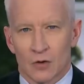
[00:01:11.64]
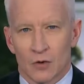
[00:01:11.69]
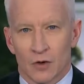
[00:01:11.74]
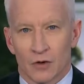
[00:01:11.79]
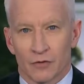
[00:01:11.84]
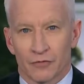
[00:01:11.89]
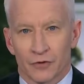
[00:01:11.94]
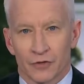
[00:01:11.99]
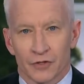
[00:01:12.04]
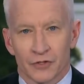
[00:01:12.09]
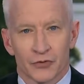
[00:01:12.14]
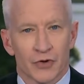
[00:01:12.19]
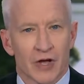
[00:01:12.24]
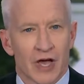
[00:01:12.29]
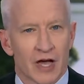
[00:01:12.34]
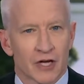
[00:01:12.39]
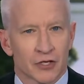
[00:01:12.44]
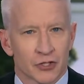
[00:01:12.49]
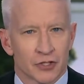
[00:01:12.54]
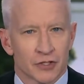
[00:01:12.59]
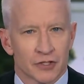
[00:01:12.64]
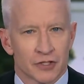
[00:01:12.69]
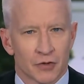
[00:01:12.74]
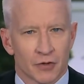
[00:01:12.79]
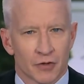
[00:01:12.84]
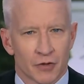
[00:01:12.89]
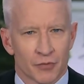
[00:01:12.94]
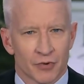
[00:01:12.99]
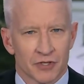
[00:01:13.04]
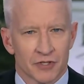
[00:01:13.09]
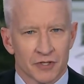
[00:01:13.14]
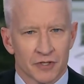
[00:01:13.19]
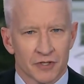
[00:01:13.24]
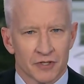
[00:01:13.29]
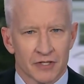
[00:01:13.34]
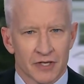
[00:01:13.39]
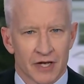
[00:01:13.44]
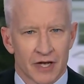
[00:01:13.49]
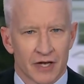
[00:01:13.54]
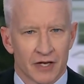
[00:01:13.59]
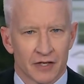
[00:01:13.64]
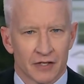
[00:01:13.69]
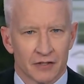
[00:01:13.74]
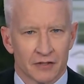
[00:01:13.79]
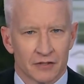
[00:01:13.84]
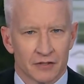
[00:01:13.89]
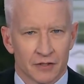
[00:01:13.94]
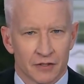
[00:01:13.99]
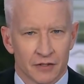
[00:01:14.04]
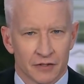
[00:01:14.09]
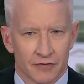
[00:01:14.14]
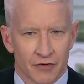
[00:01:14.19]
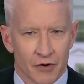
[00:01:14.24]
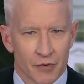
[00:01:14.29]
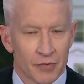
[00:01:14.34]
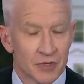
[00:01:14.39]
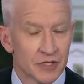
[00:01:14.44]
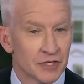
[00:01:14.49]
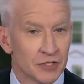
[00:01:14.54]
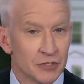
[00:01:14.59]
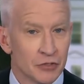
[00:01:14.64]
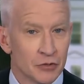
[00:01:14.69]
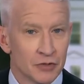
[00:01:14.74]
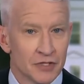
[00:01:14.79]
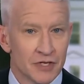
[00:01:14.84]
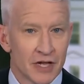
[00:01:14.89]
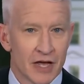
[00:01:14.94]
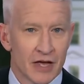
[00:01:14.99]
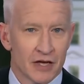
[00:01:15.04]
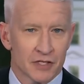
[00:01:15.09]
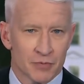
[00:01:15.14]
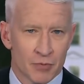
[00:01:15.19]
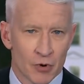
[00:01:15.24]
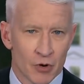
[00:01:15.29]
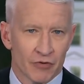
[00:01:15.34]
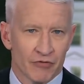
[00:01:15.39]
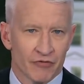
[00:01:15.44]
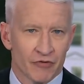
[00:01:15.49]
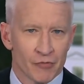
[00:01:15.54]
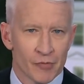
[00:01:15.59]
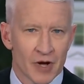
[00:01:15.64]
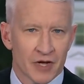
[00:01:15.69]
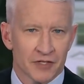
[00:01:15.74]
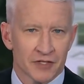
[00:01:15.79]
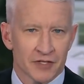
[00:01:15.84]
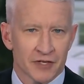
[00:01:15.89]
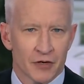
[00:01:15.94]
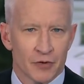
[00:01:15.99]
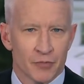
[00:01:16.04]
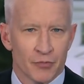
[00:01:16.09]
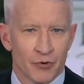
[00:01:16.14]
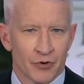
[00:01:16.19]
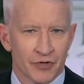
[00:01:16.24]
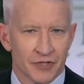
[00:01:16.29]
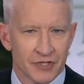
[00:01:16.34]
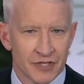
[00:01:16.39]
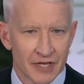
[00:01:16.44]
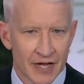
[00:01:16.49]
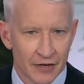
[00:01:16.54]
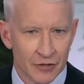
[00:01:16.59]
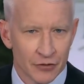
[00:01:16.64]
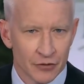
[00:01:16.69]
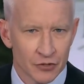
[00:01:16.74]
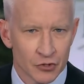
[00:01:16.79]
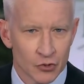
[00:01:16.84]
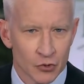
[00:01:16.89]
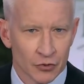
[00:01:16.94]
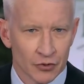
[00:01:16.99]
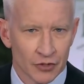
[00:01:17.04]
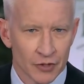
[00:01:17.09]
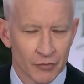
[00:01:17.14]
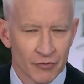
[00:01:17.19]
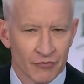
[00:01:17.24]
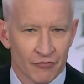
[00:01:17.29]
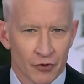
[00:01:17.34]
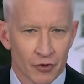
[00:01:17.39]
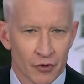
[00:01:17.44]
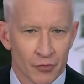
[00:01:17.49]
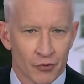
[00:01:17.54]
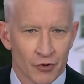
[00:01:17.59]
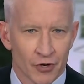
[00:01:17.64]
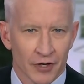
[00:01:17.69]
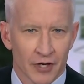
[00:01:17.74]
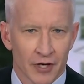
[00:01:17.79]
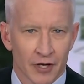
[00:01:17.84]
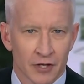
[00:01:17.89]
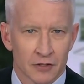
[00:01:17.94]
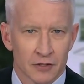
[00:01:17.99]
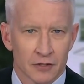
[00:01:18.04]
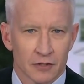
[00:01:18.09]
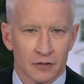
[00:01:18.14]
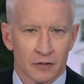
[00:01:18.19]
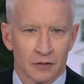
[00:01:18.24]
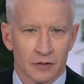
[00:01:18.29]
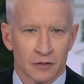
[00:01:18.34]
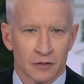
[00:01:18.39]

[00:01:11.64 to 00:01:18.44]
Well, for his reactions to what the president said and to this very busy news day, I spoke with Vermont Senator Bernie Sanders shortly before the broadcast.